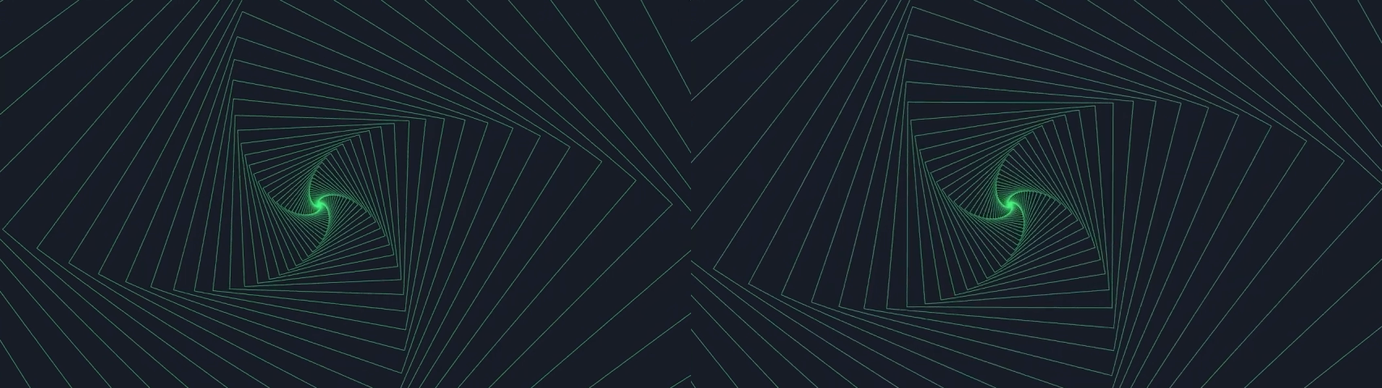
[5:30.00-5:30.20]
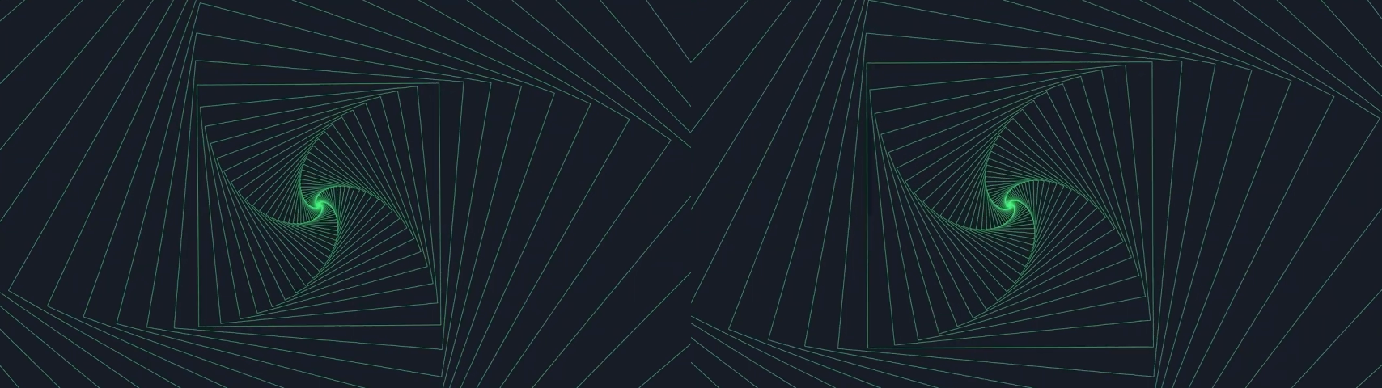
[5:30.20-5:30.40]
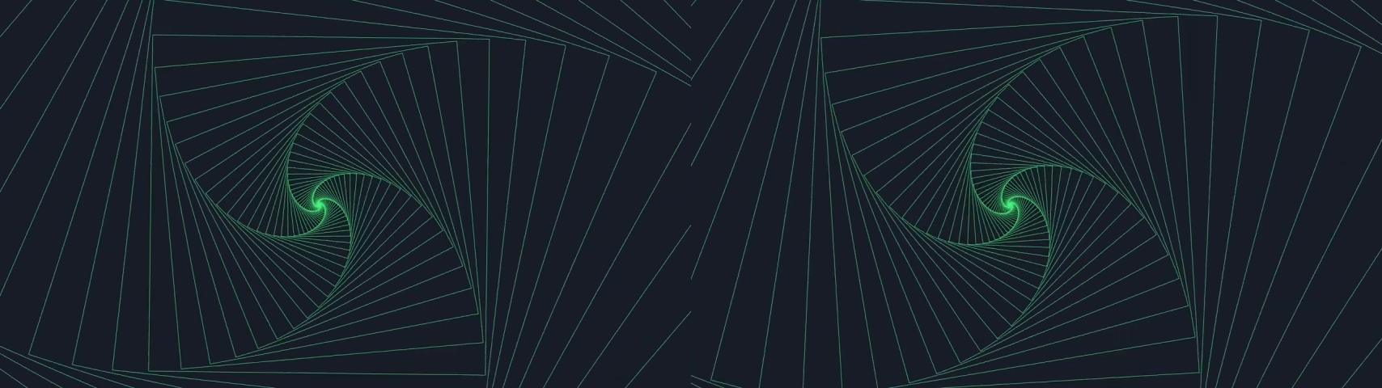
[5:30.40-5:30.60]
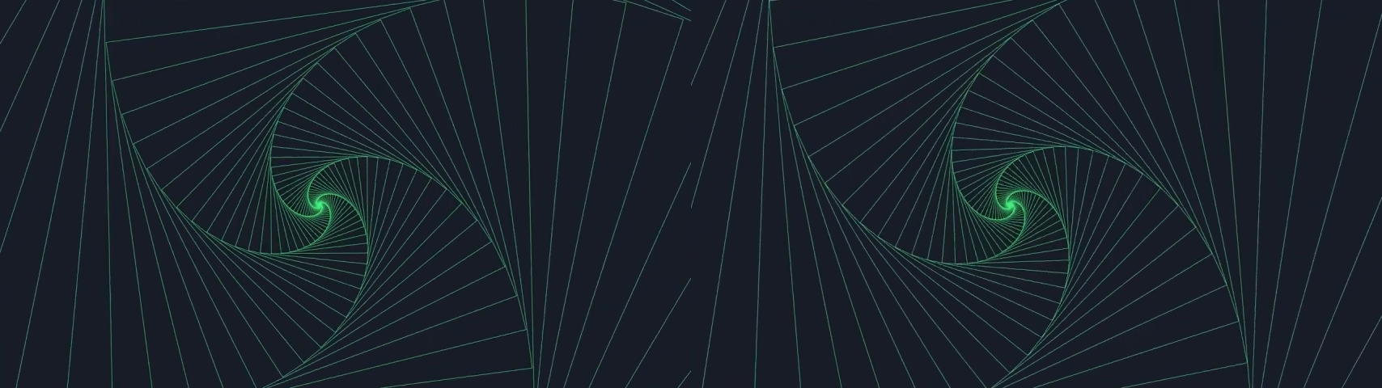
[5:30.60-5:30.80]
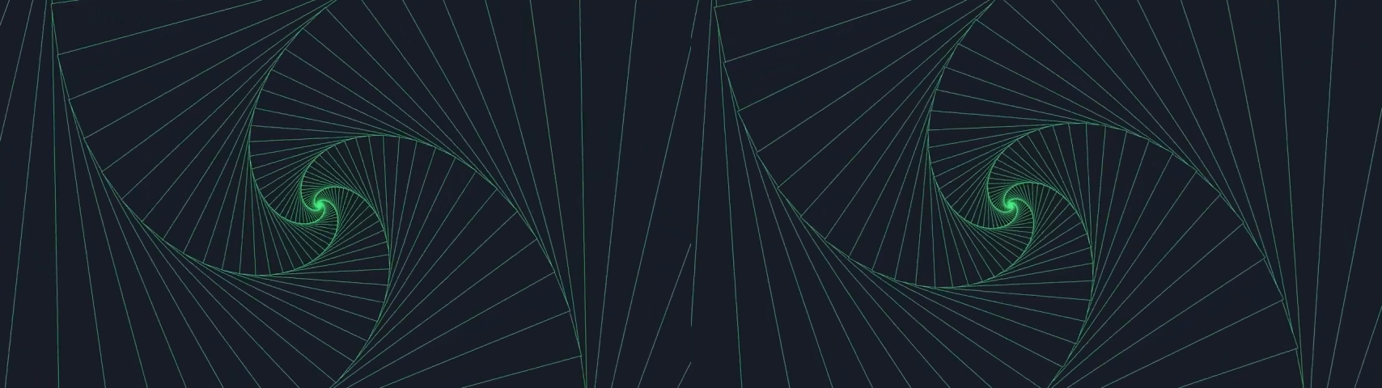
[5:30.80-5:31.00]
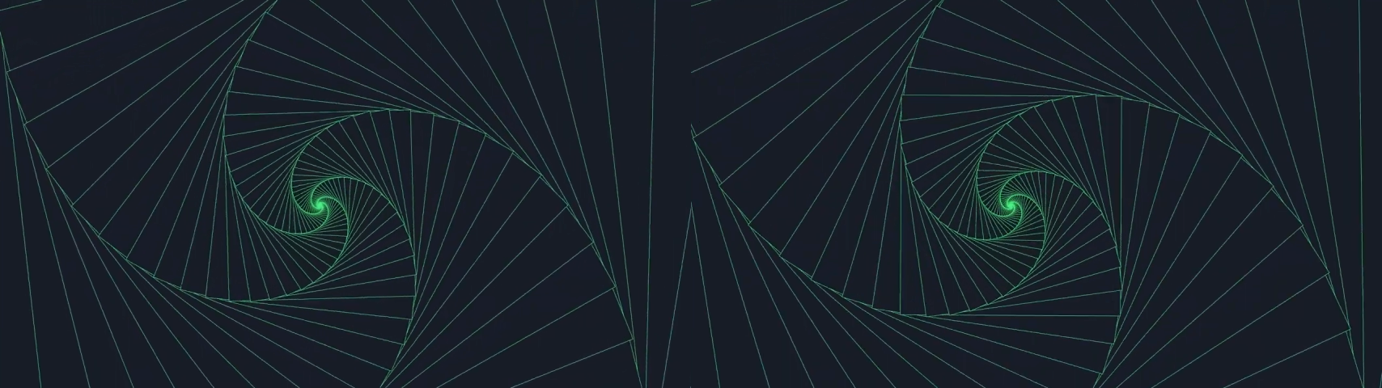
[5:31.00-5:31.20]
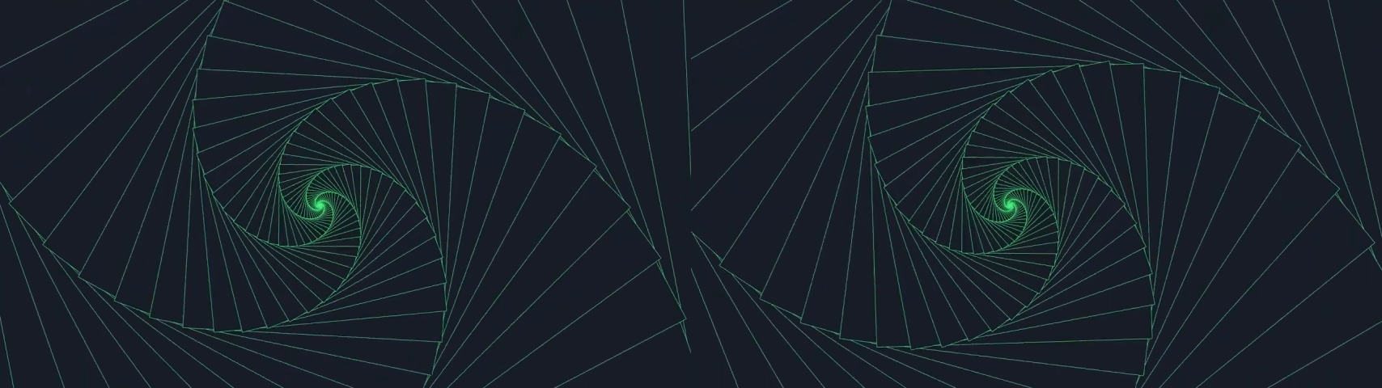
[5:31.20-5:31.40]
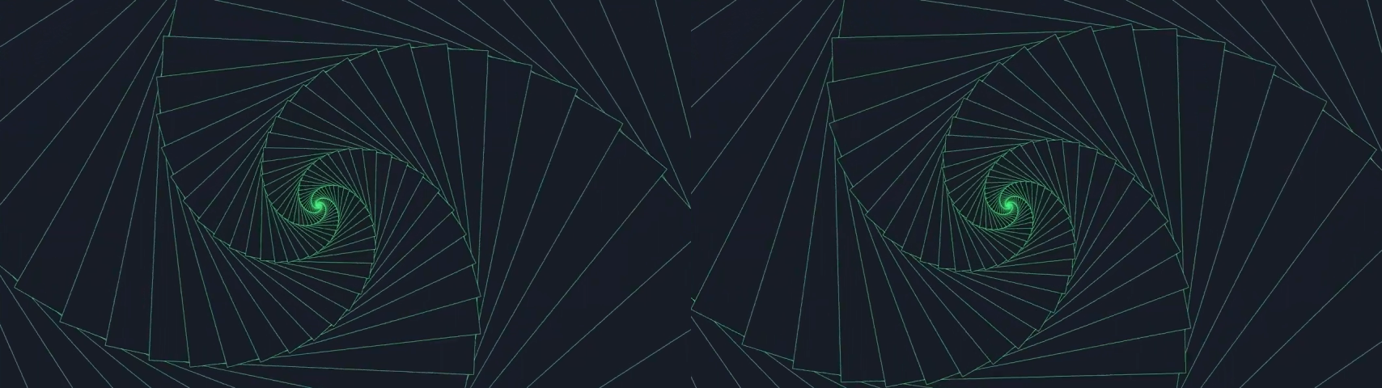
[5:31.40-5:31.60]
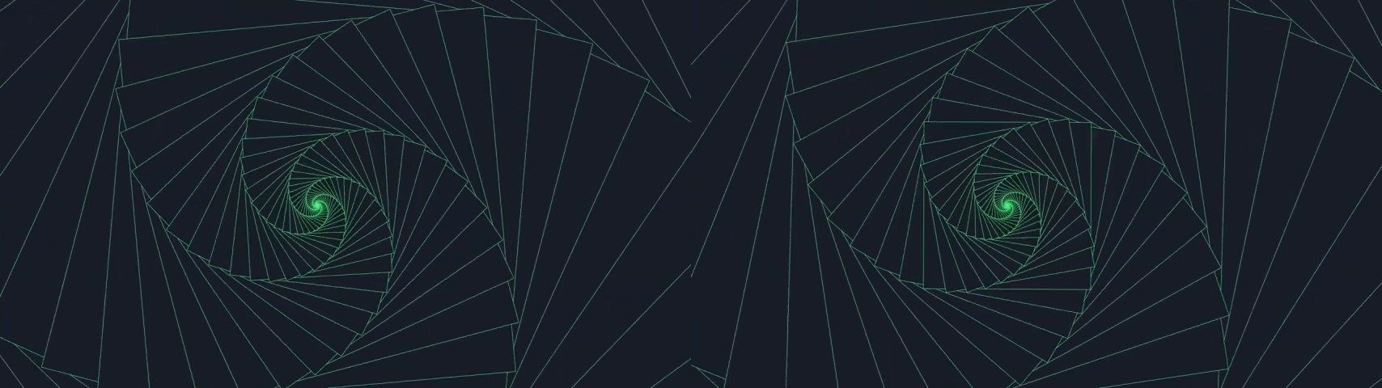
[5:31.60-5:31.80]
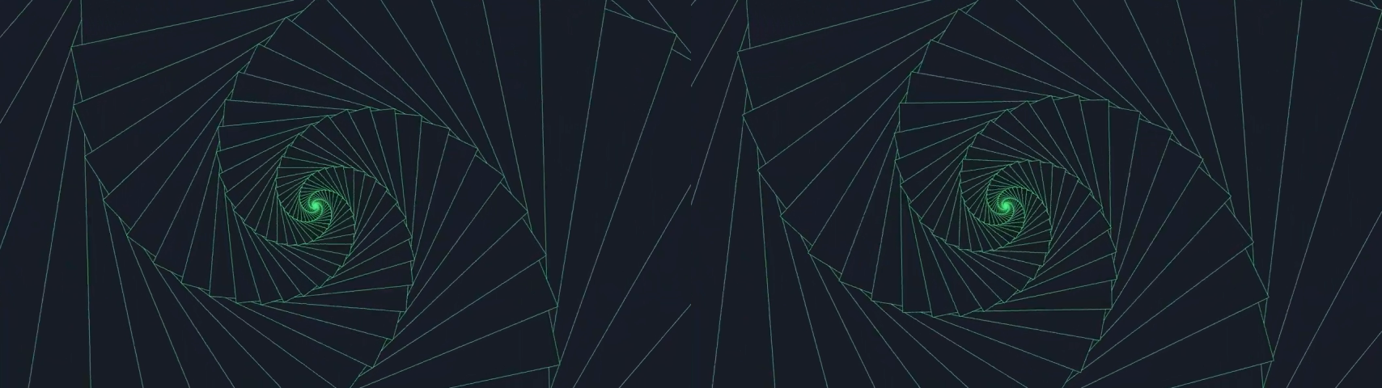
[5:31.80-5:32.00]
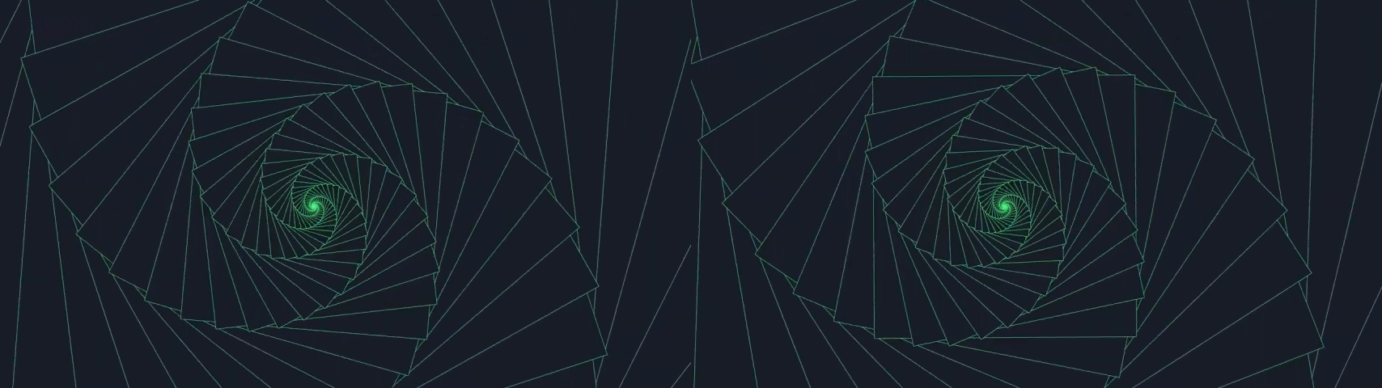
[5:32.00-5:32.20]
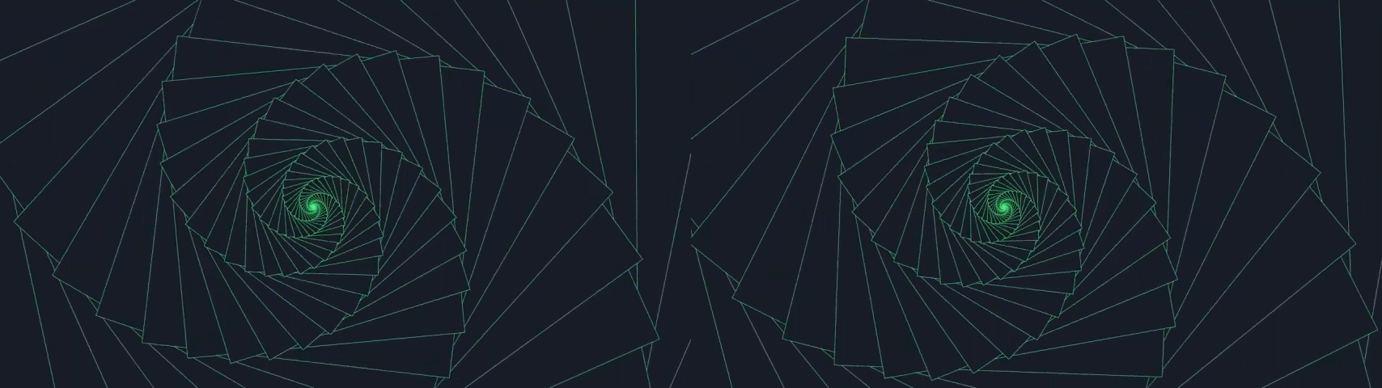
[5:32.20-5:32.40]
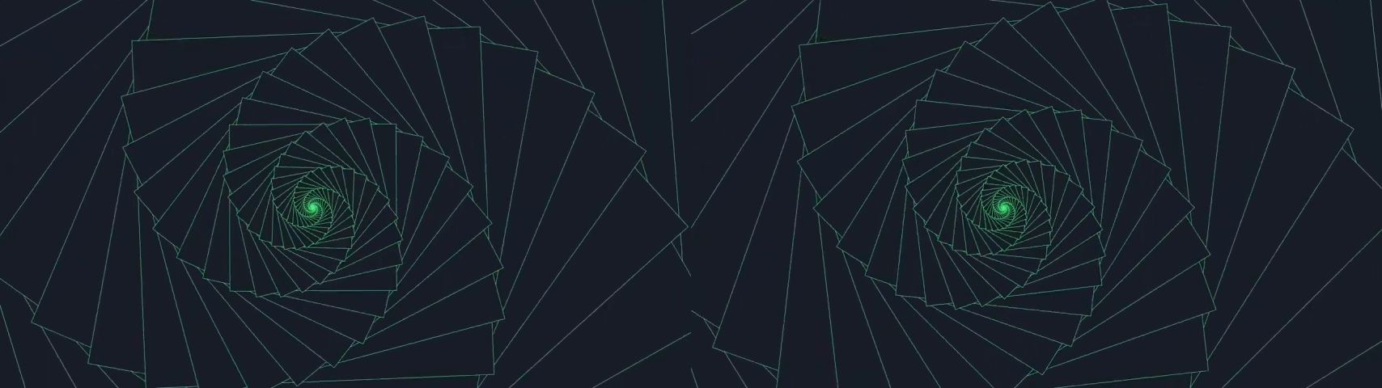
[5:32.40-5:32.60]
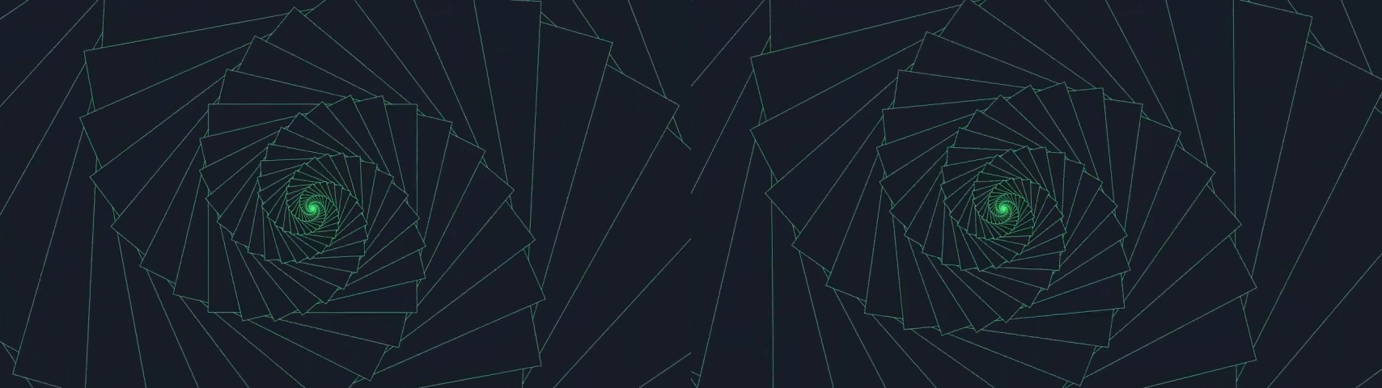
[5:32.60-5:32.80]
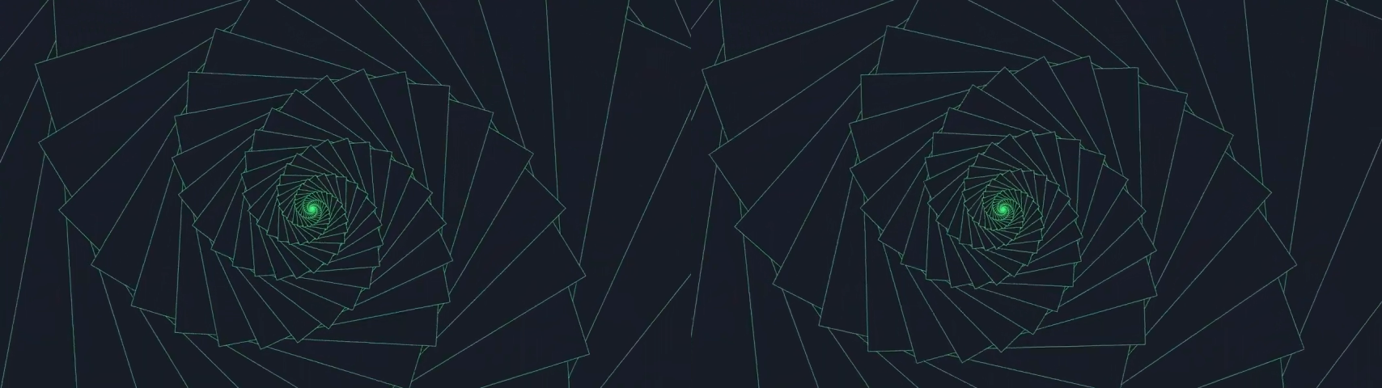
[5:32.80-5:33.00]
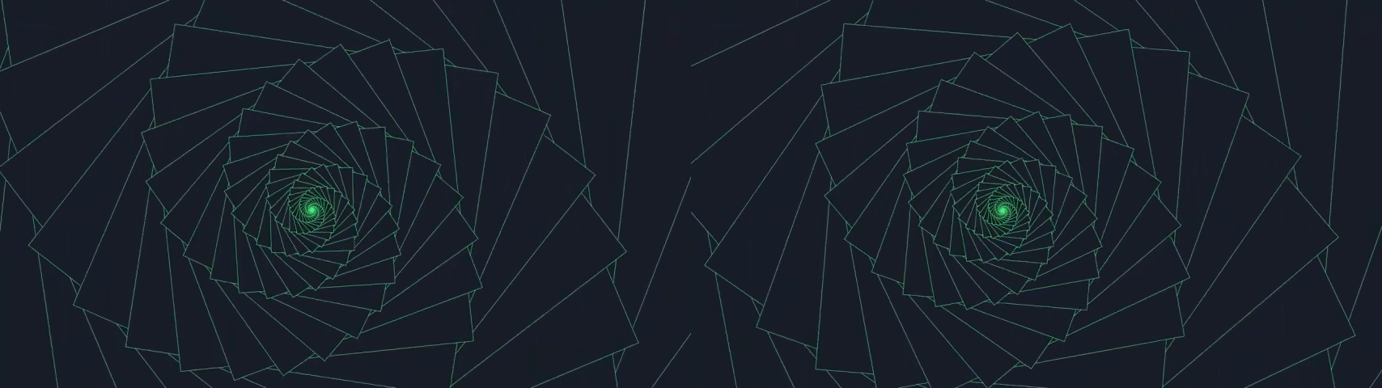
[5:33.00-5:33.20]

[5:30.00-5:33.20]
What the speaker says: (no speaker visible)